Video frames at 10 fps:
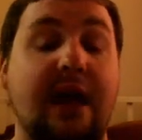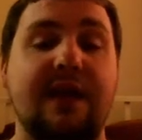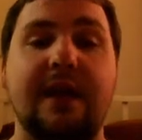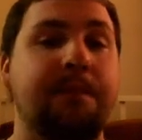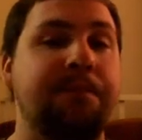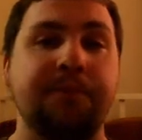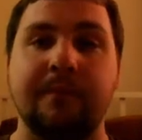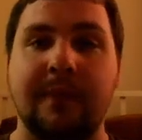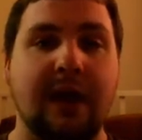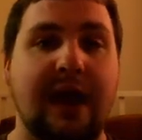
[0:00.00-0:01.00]
I think
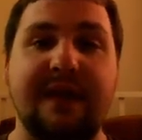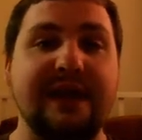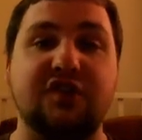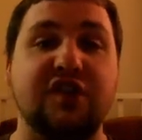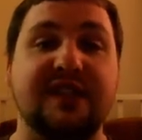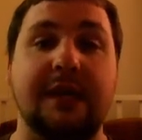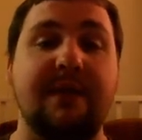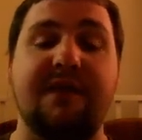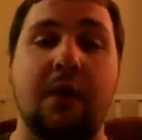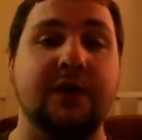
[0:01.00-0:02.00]
I think it's just gonna
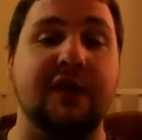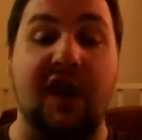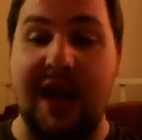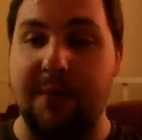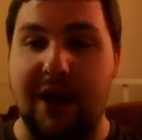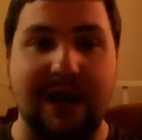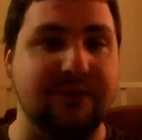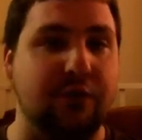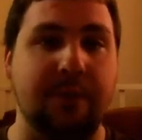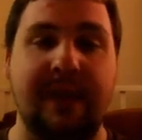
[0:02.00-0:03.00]
be focused on
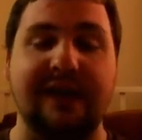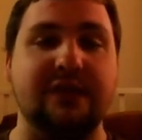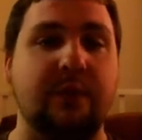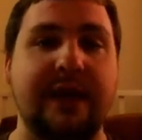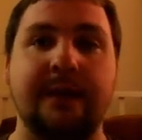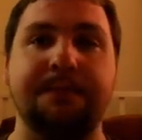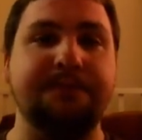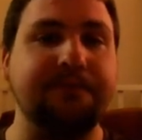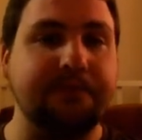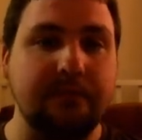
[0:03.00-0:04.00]
Abraham's group next week,
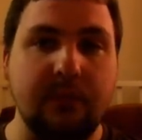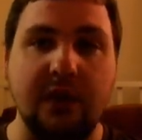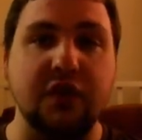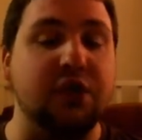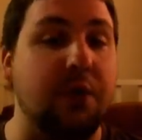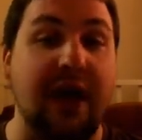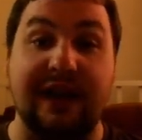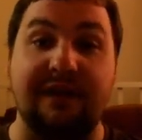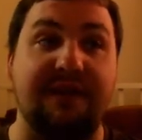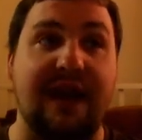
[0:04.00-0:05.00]
so we're not
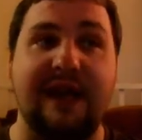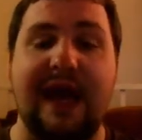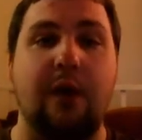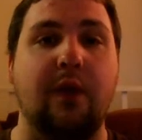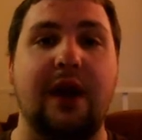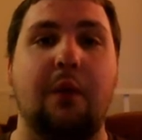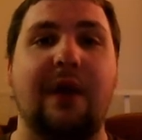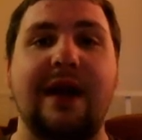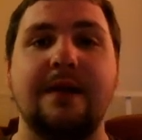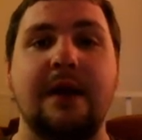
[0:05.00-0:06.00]
gonna find out right
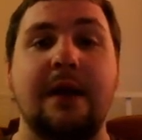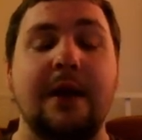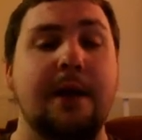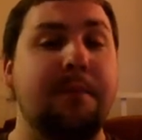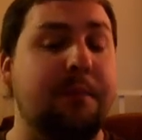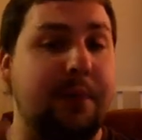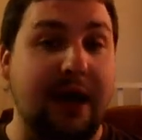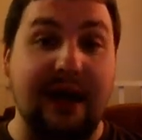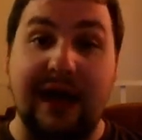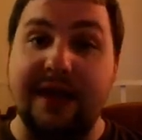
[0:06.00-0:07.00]
away.
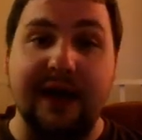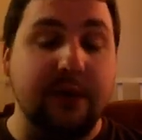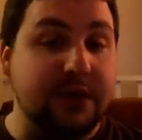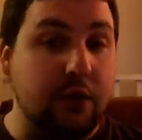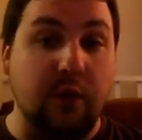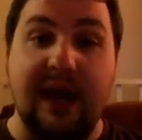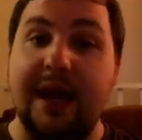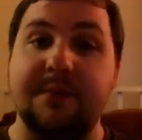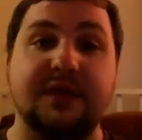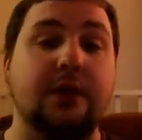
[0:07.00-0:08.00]
But I think it was a great
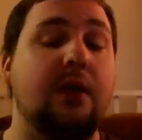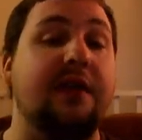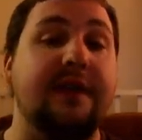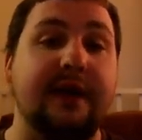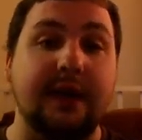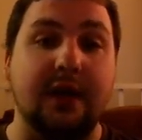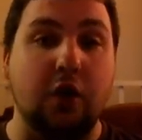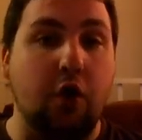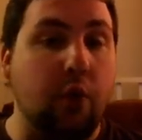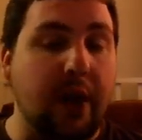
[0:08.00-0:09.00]
episode. I think they did
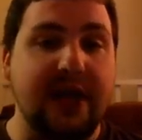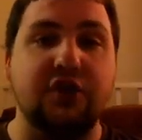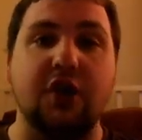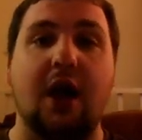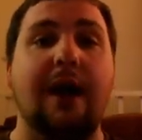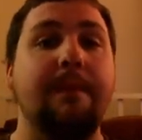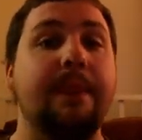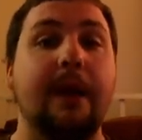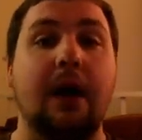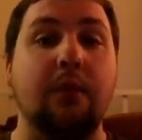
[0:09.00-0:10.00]
a great
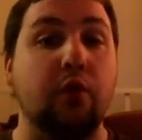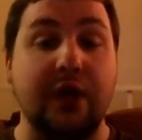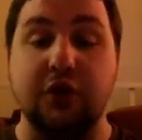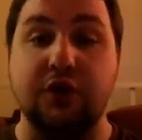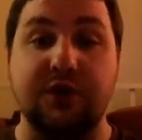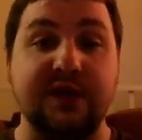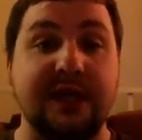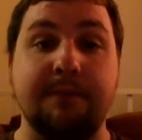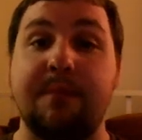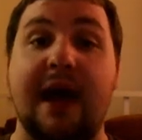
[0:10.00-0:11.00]
job um,
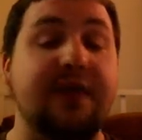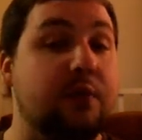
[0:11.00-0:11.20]
reintroducing Beth.